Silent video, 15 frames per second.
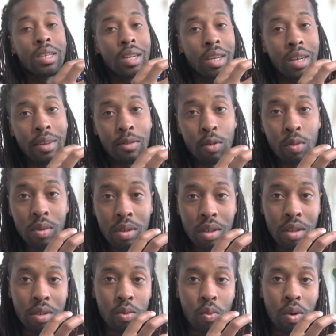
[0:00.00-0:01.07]
Not everyone
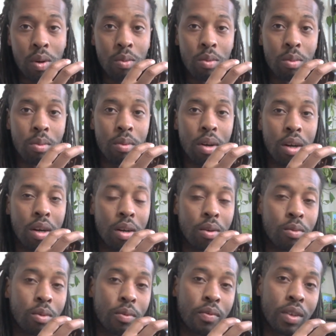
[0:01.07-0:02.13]
does well
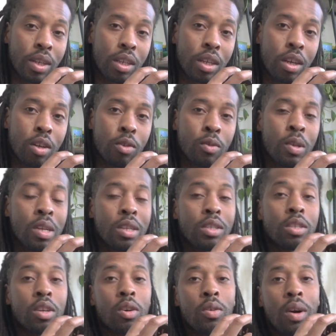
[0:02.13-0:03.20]
with video,
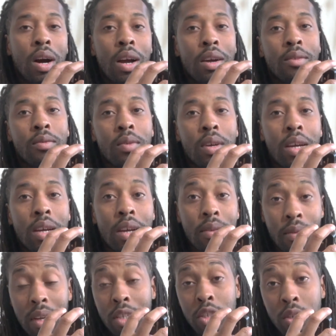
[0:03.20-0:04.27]
so I've
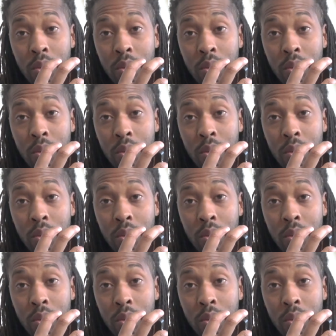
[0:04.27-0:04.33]
actually